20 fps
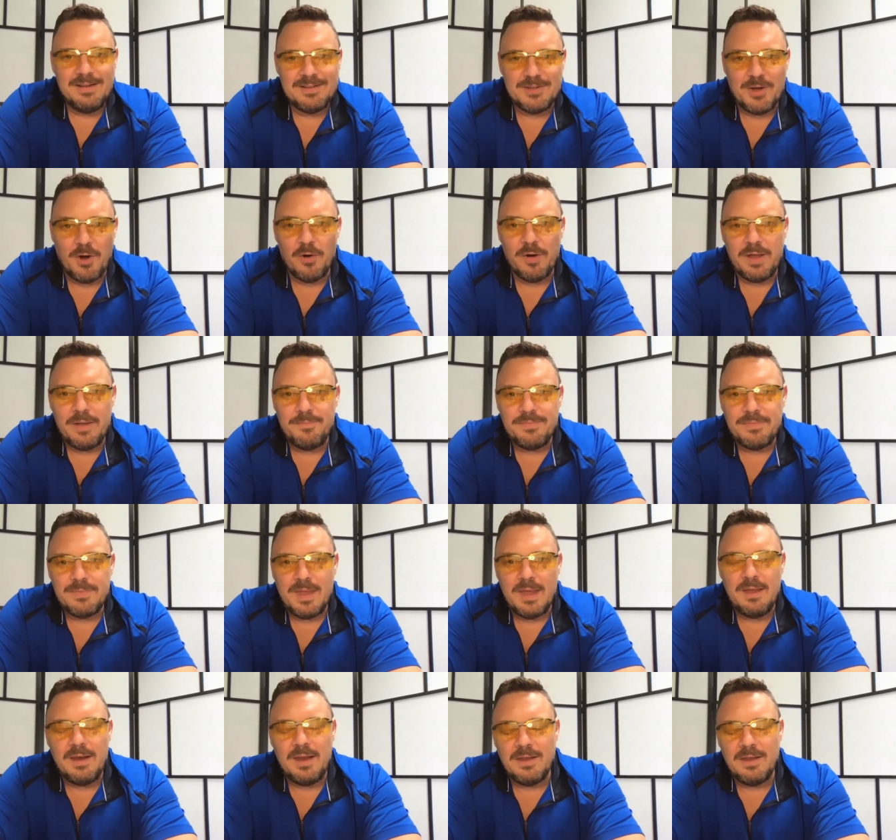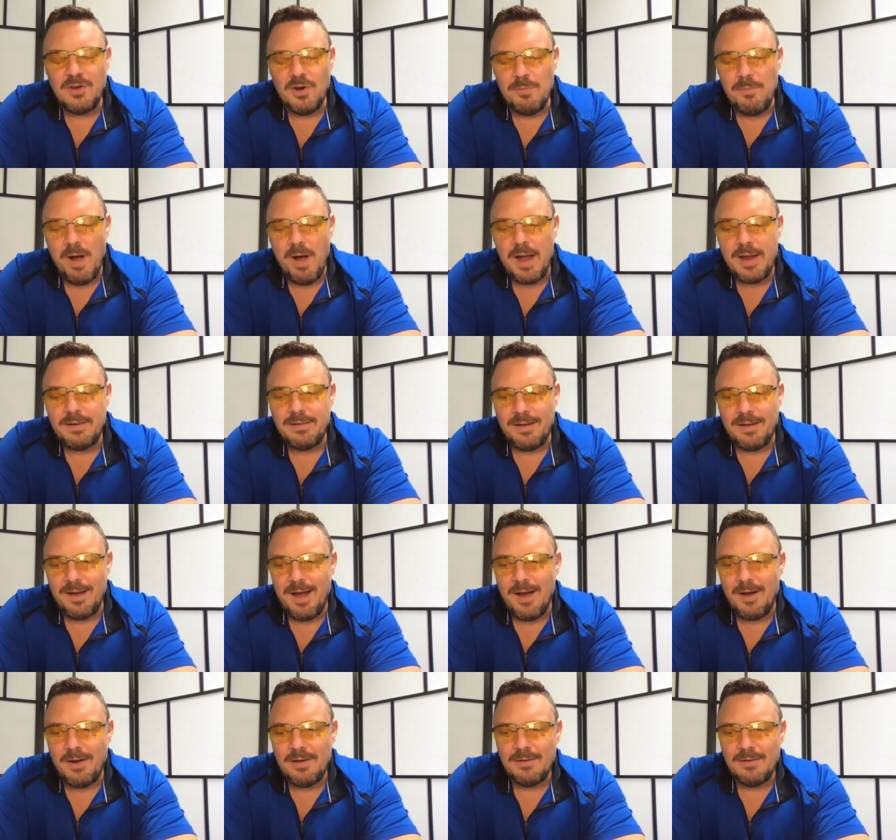So, in your mind,
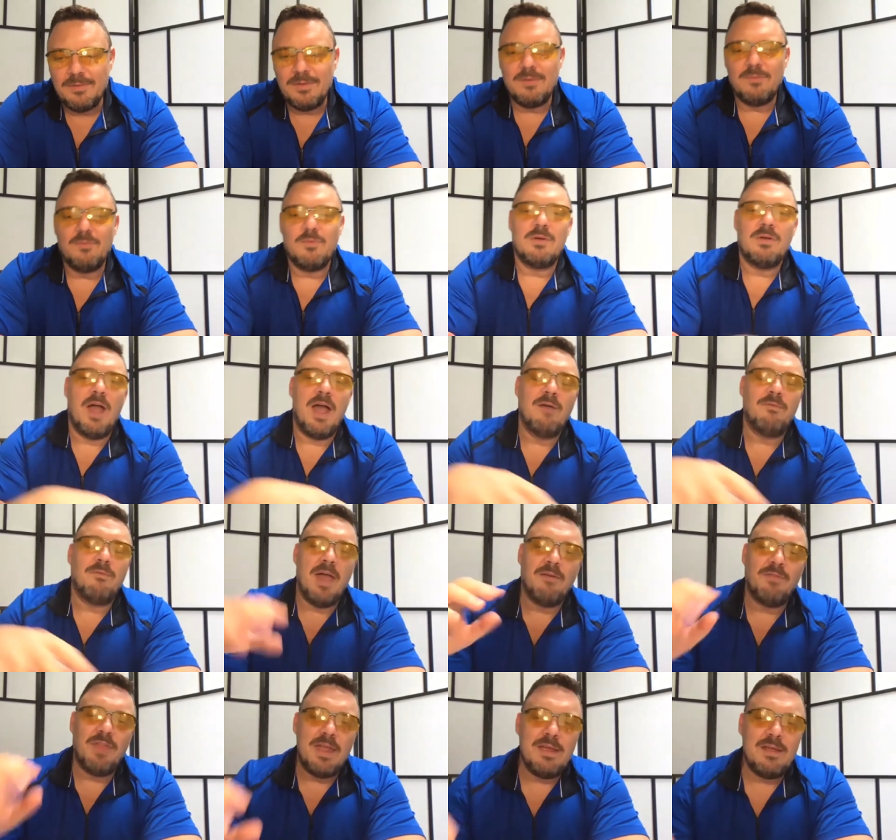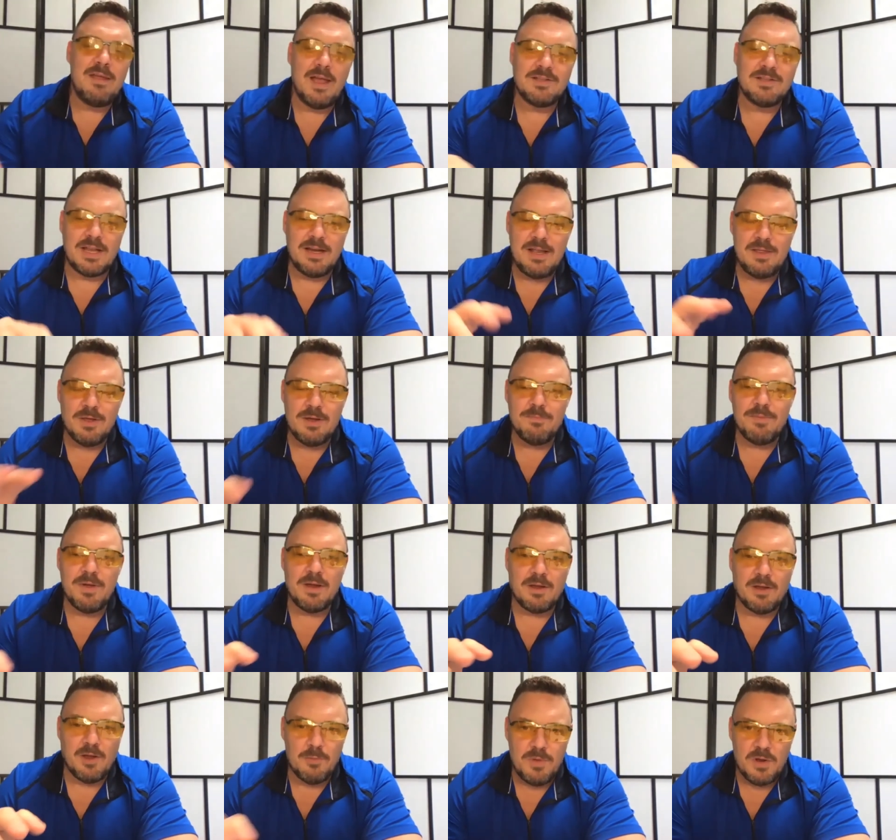has anything
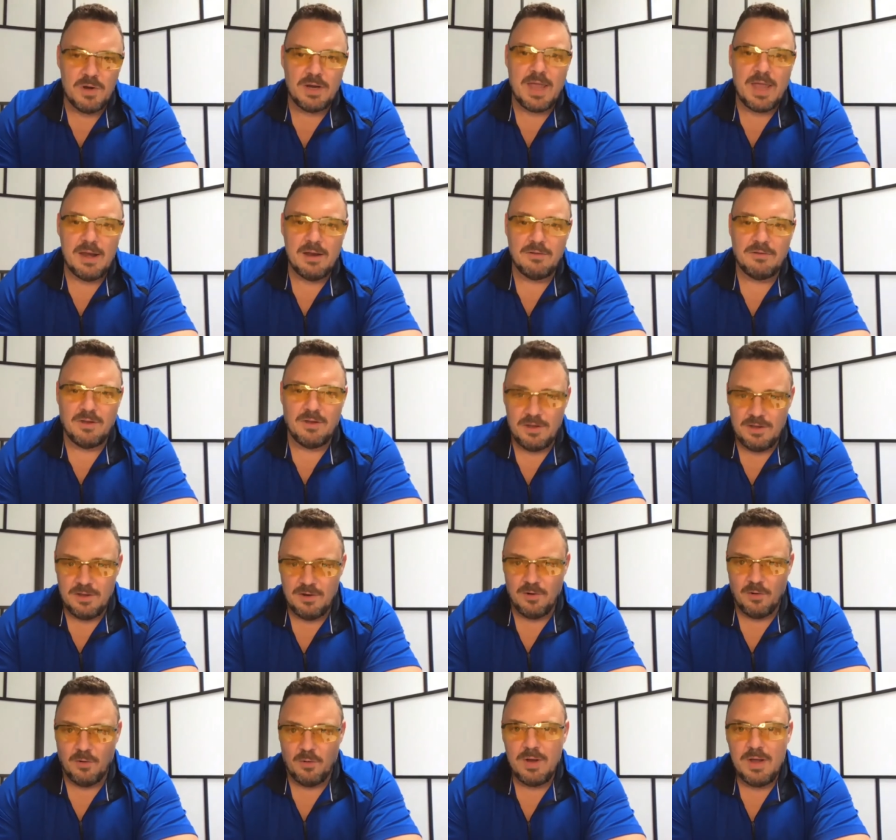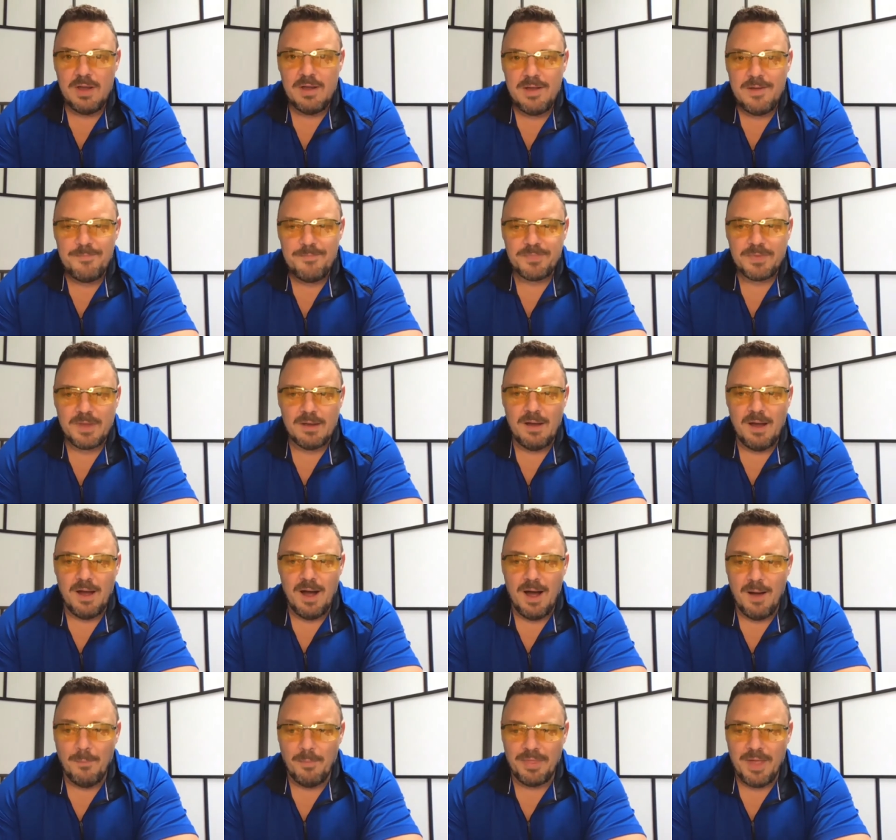been communicated to you
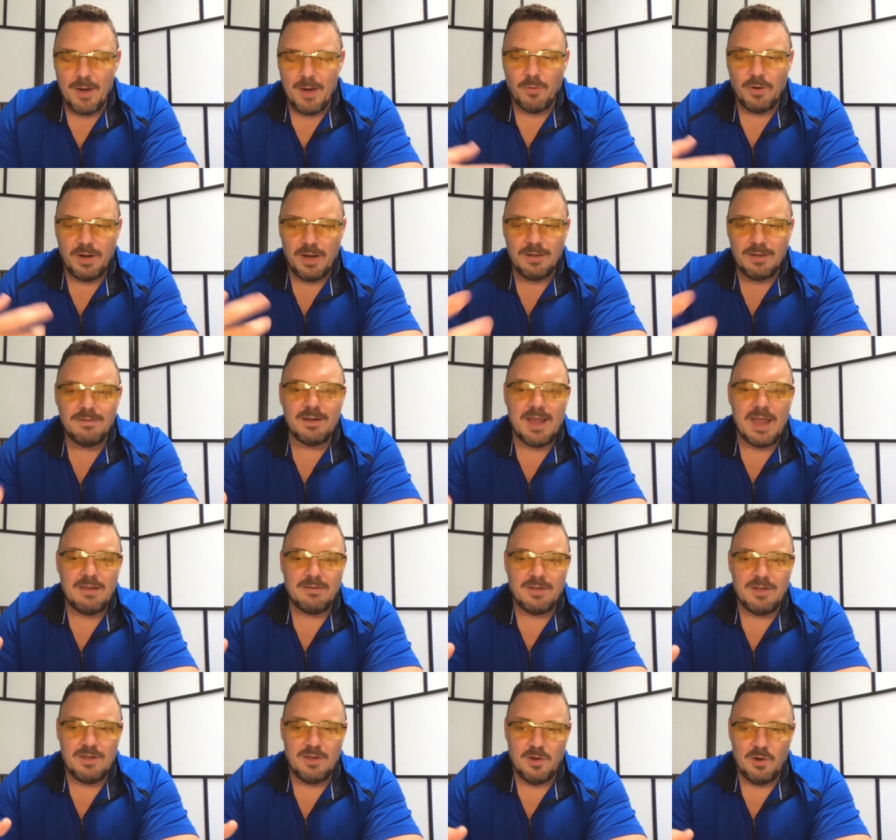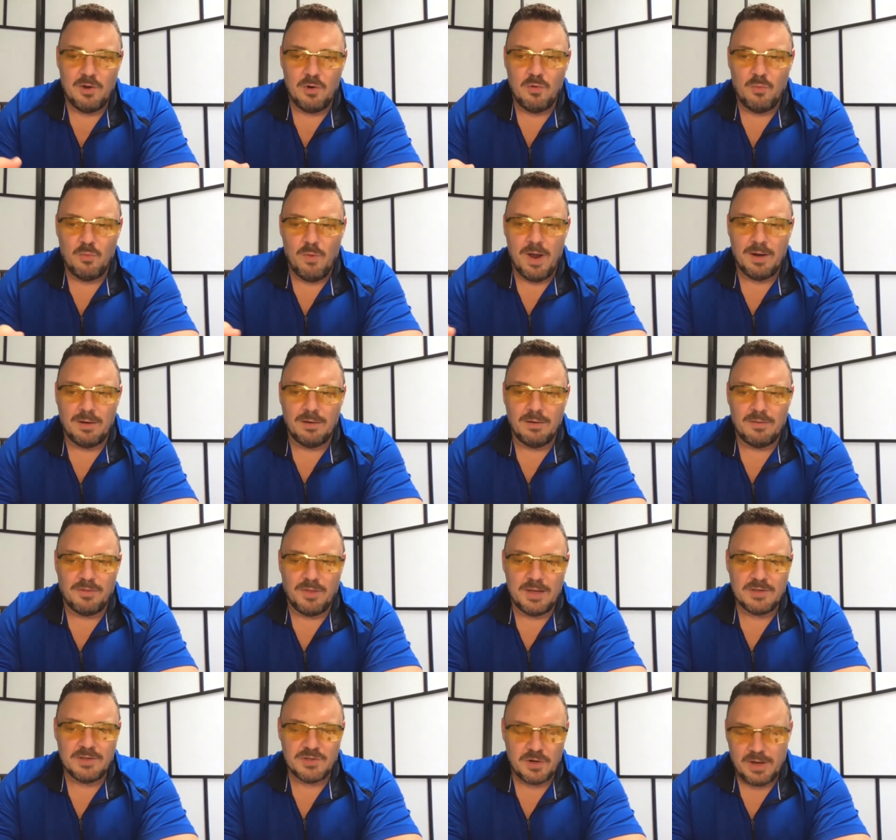that would indicate to you when
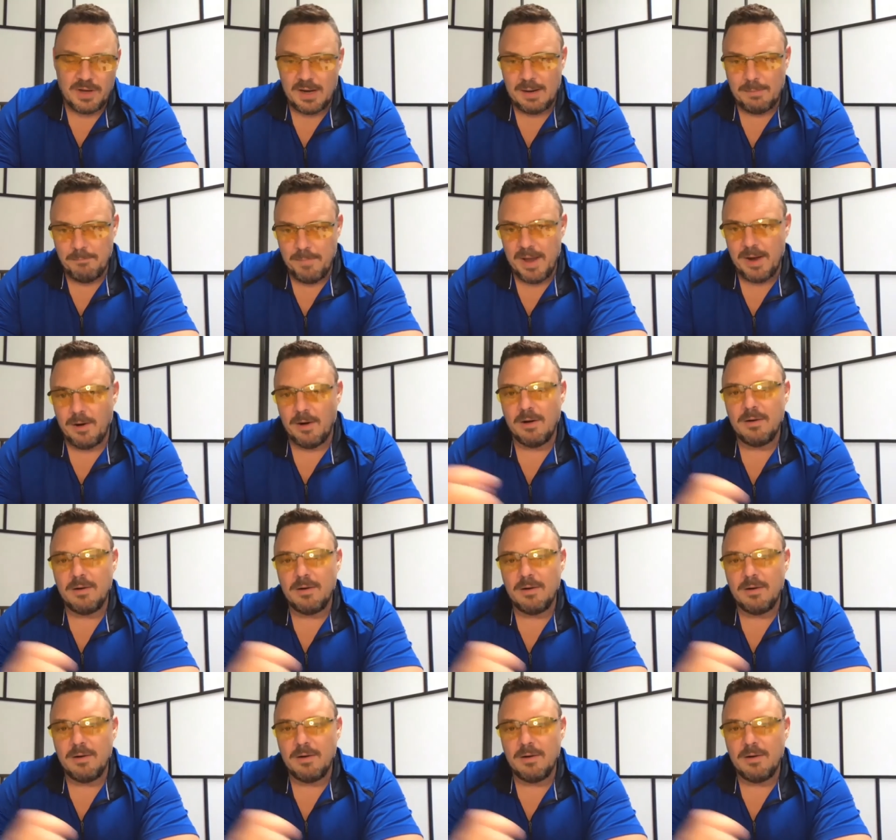things are getting better?